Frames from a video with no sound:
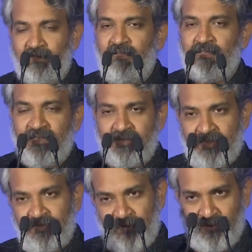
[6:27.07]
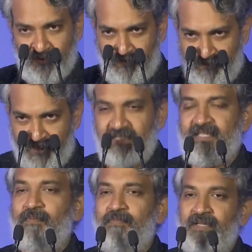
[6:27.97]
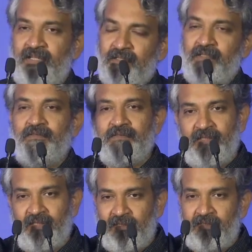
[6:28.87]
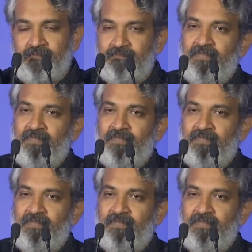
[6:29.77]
a successful first step in a